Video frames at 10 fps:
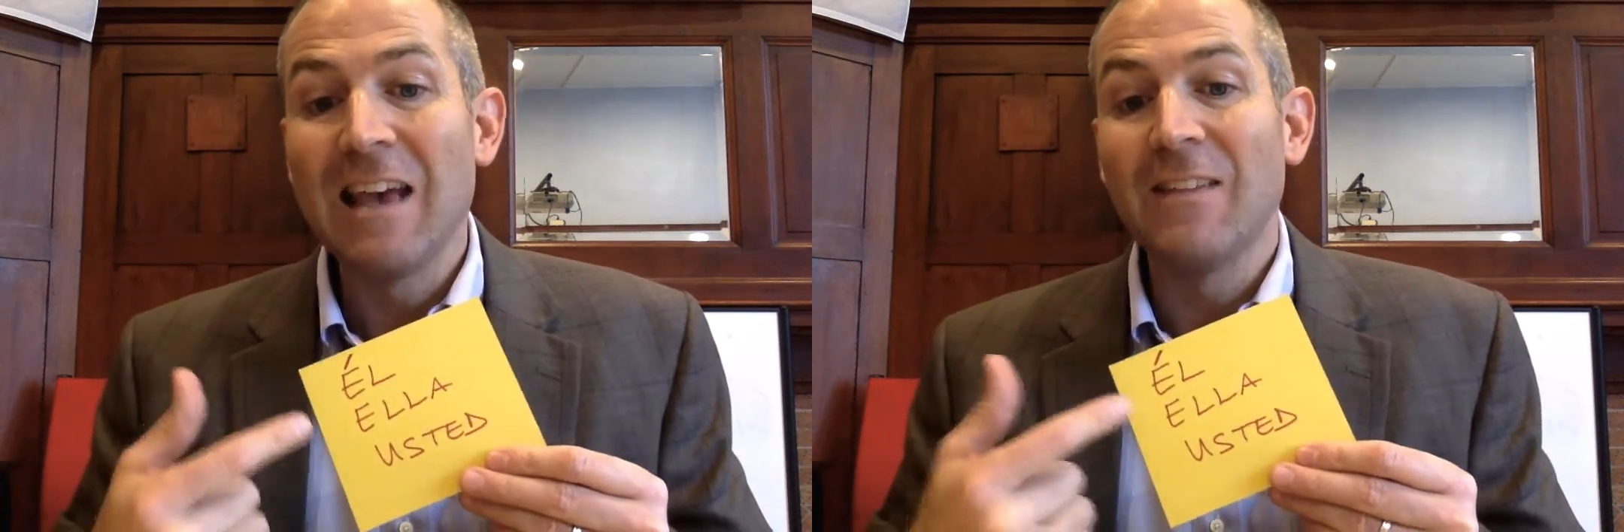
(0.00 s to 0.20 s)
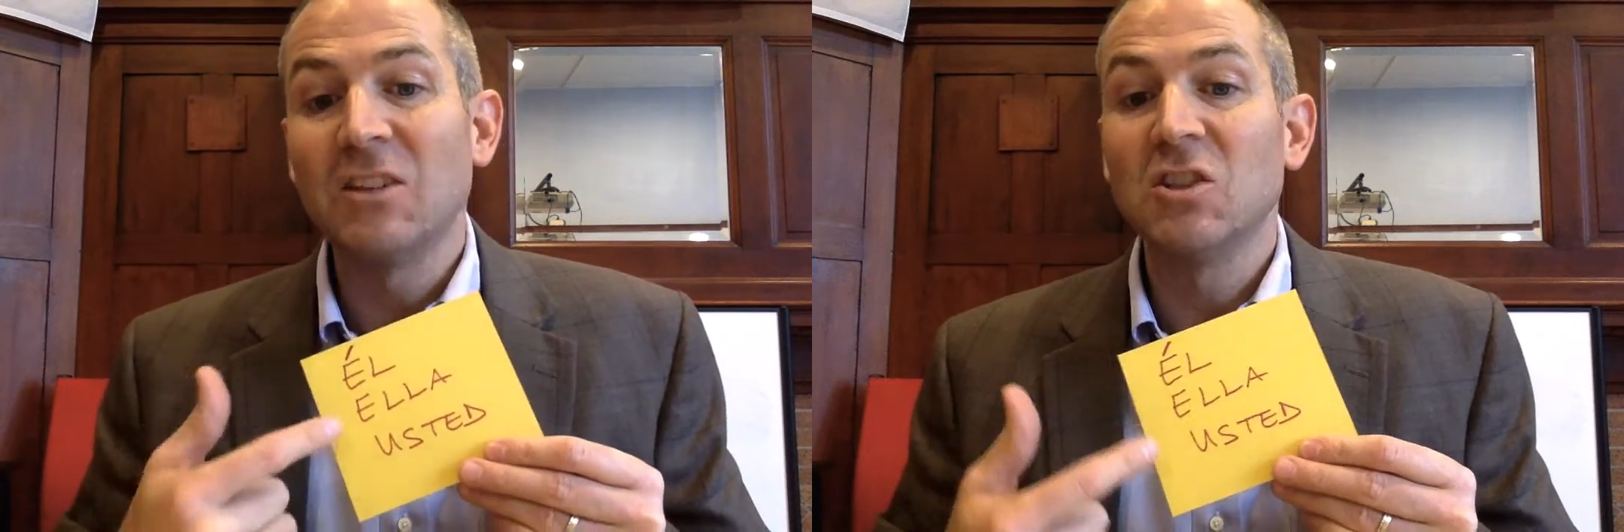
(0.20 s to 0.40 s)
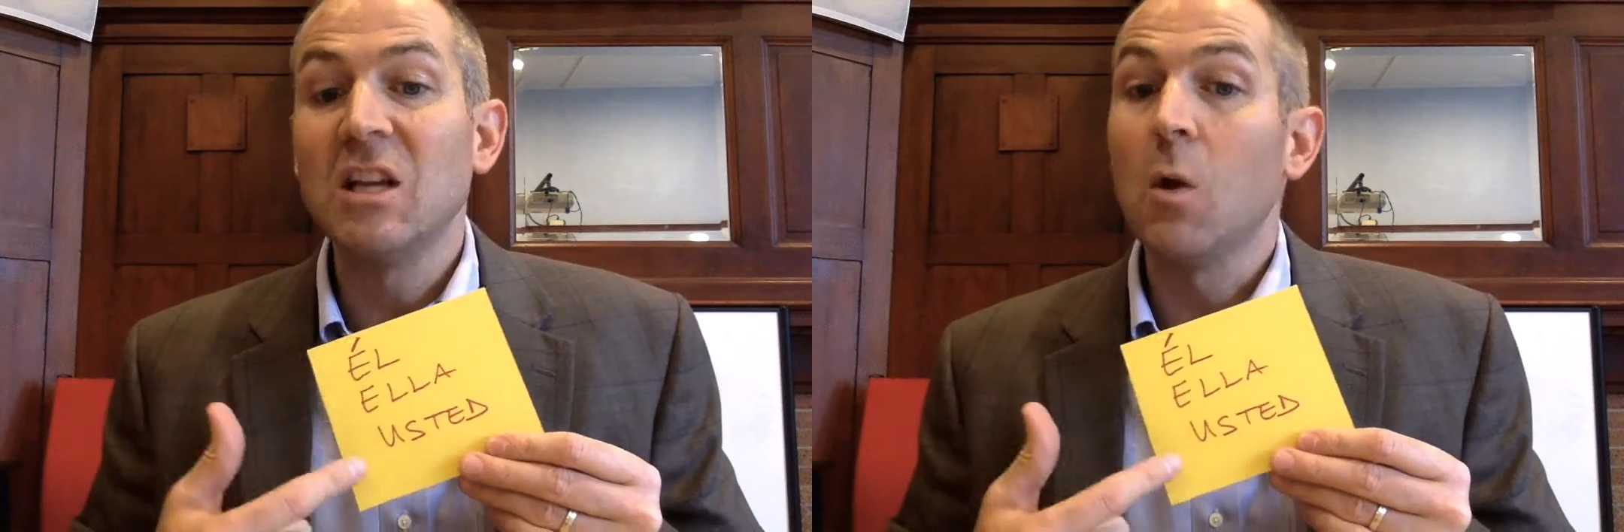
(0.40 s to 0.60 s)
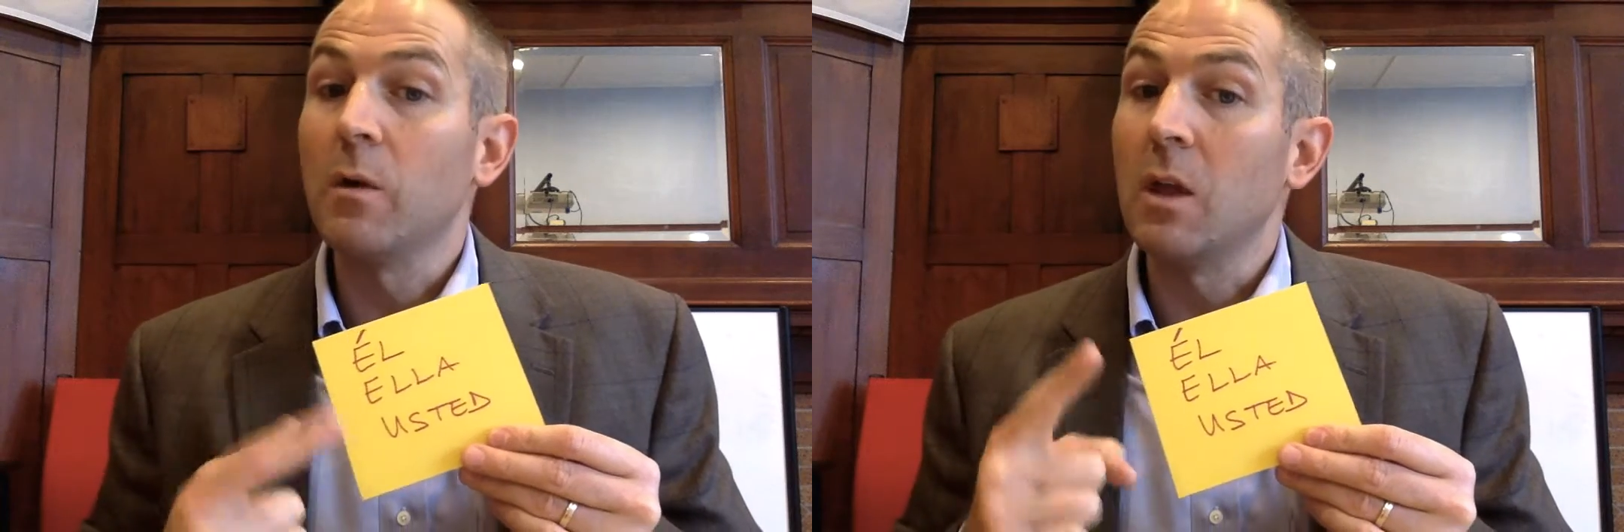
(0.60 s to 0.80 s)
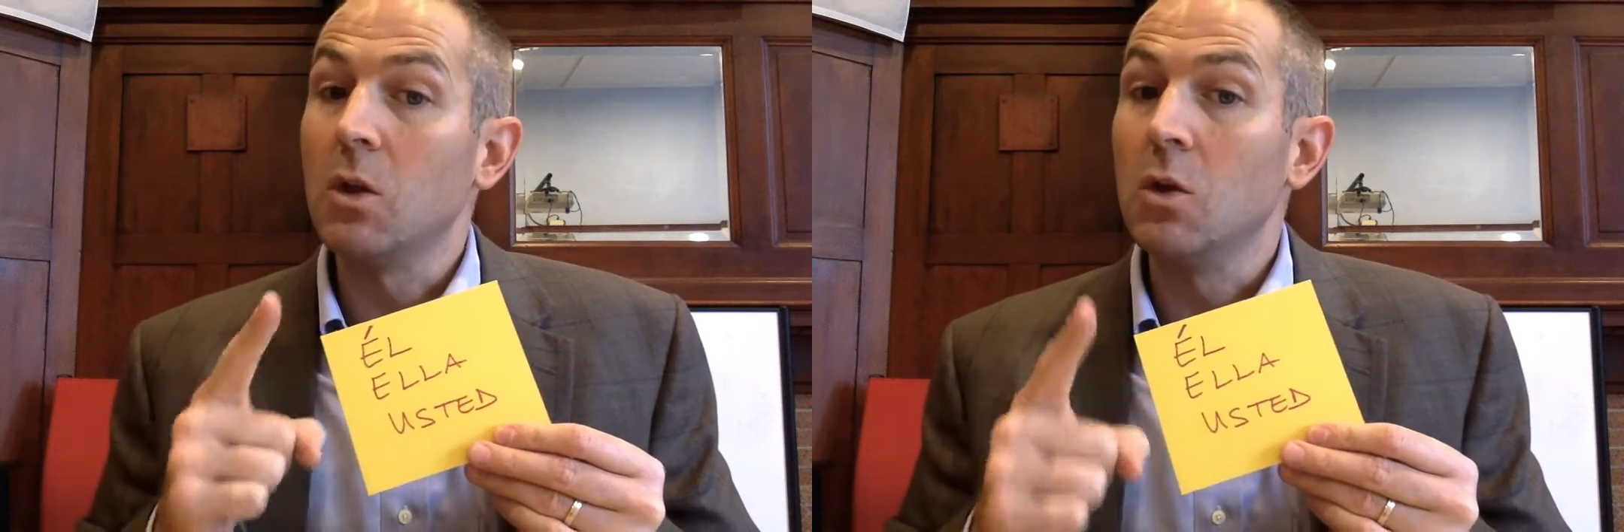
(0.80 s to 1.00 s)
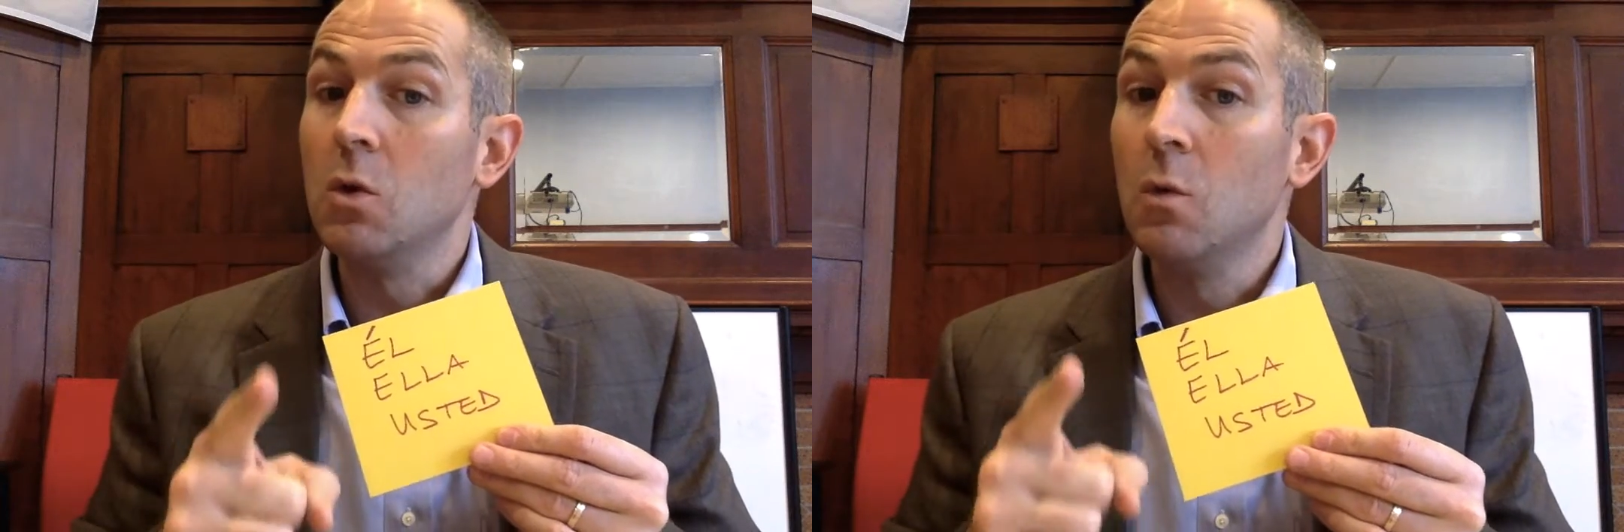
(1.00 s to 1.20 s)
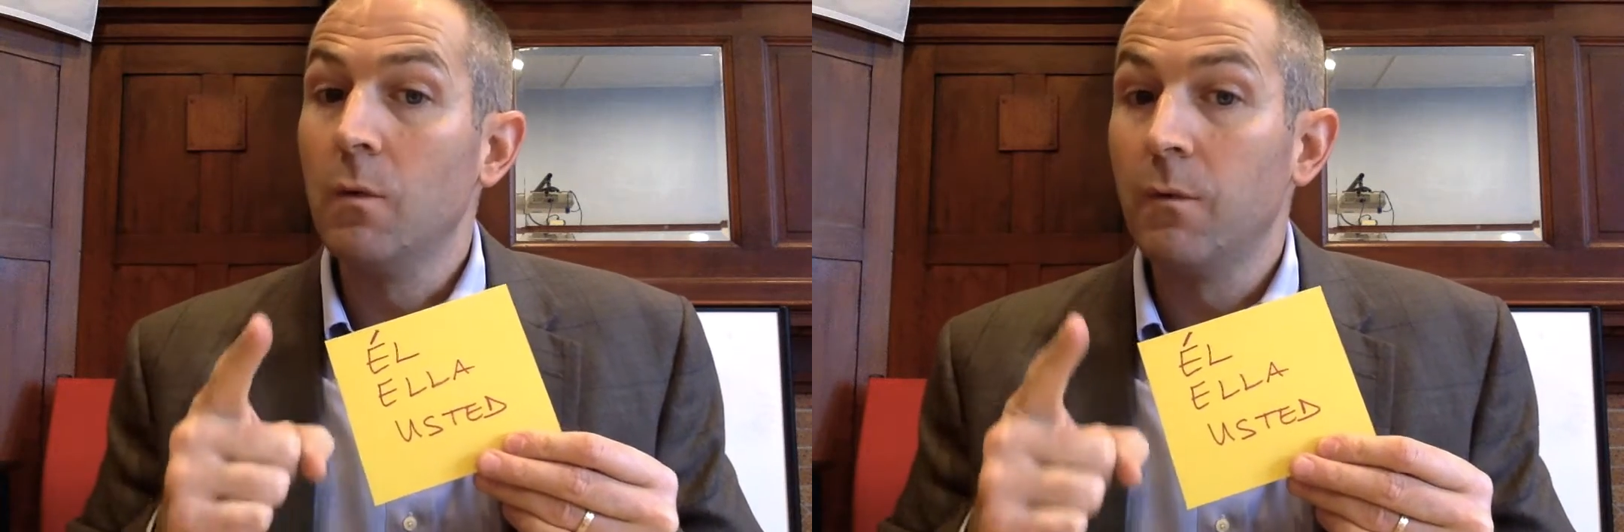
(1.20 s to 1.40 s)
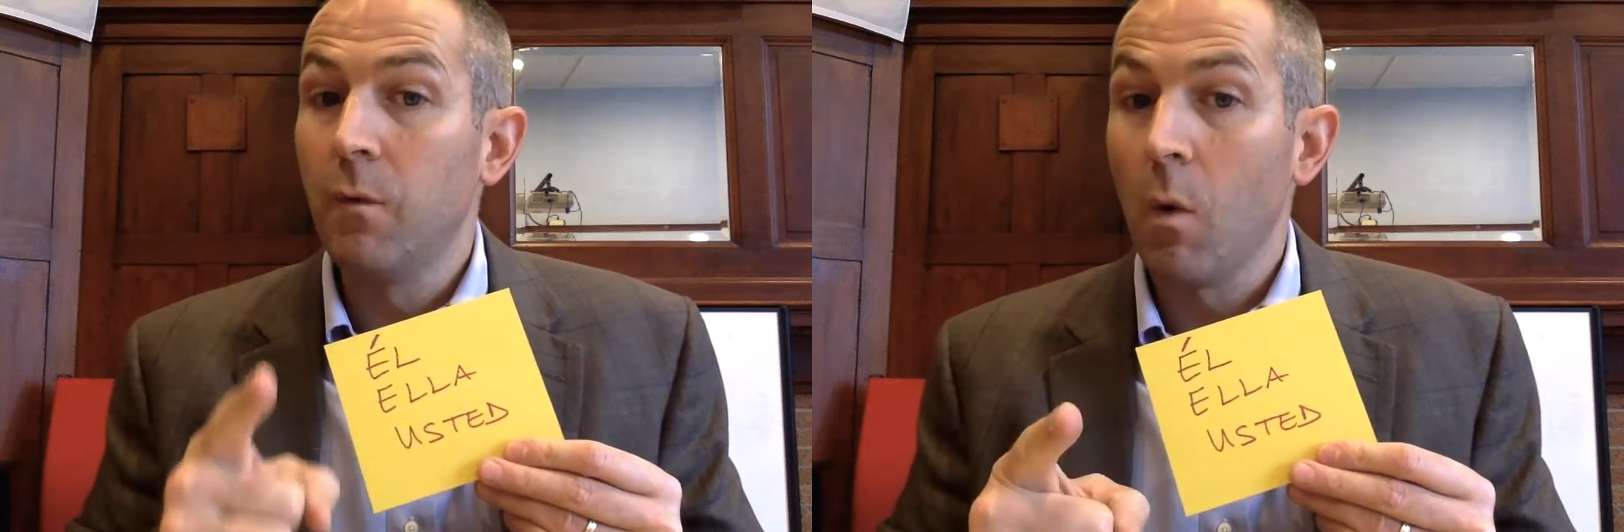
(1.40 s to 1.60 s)
that she, or that you
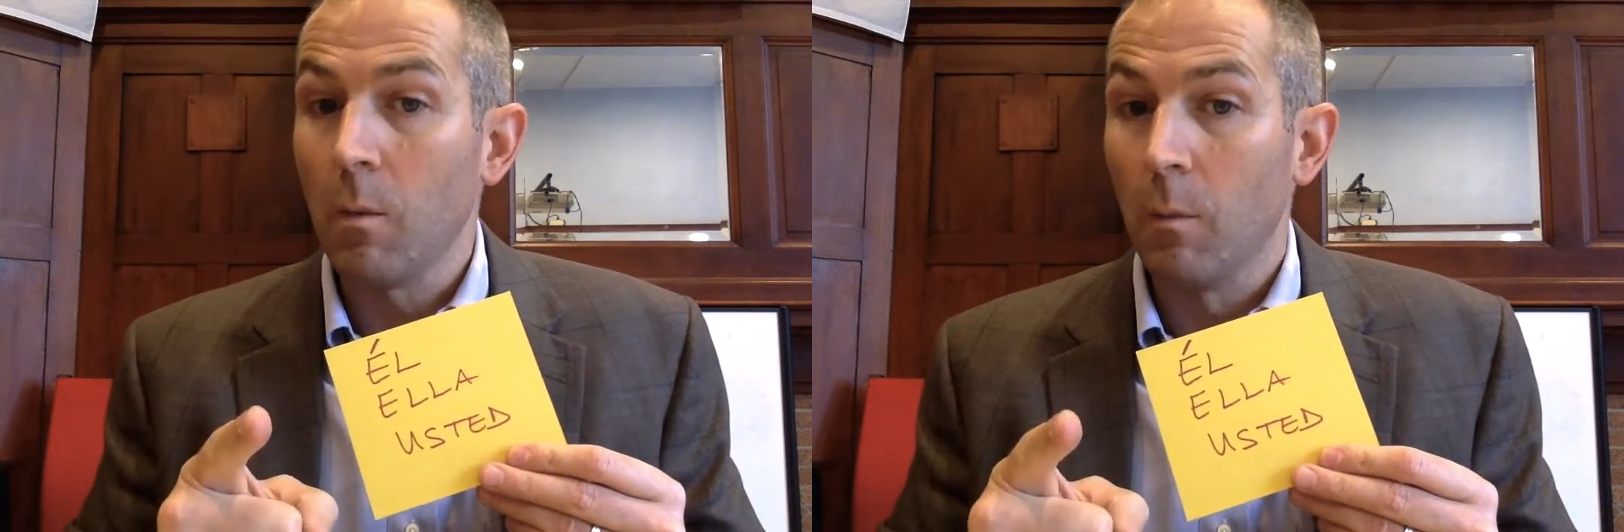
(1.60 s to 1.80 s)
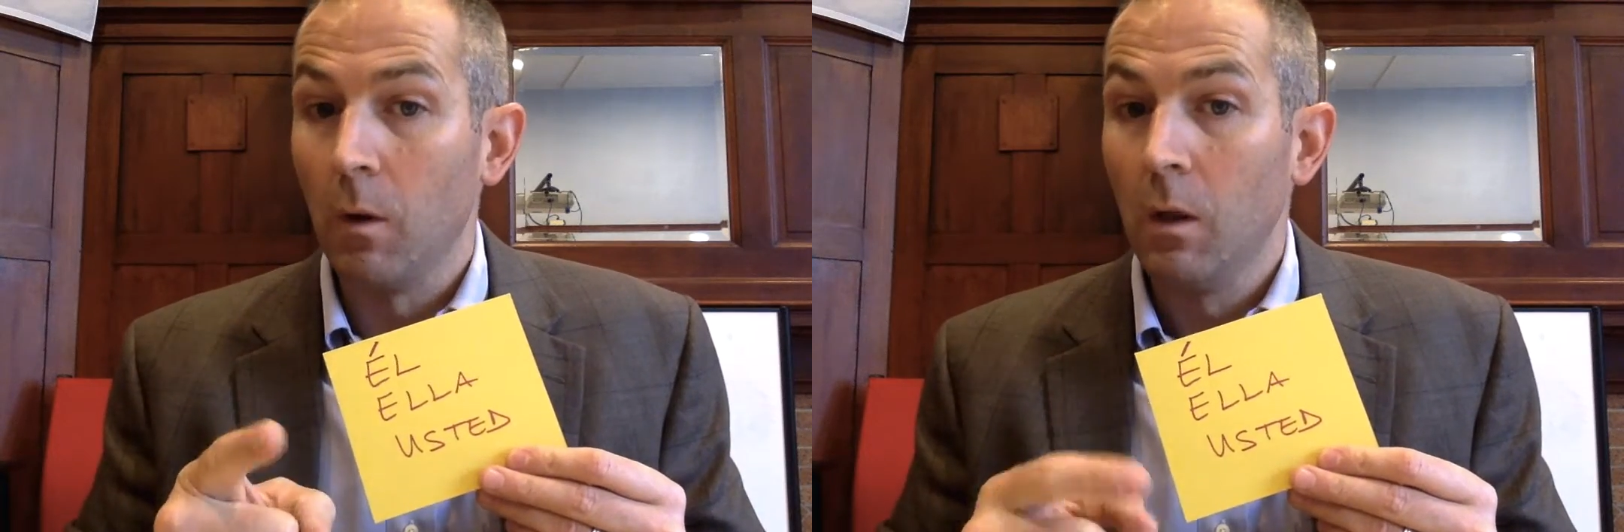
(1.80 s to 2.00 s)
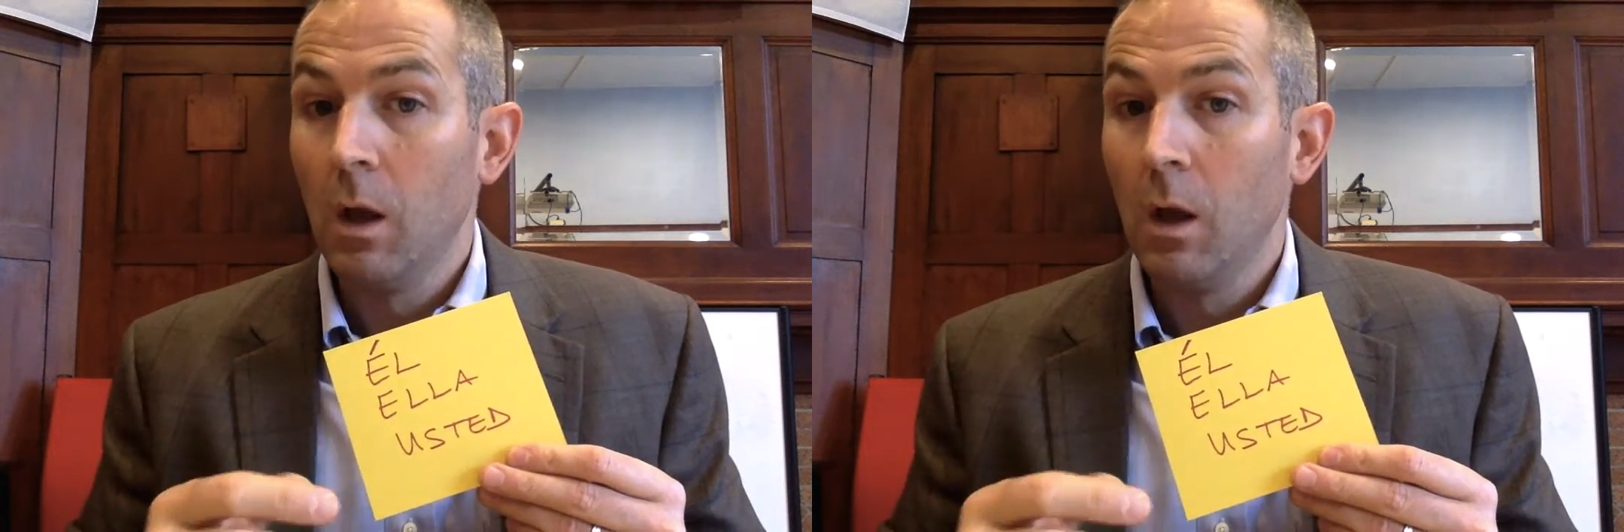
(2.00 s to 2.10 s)
formal,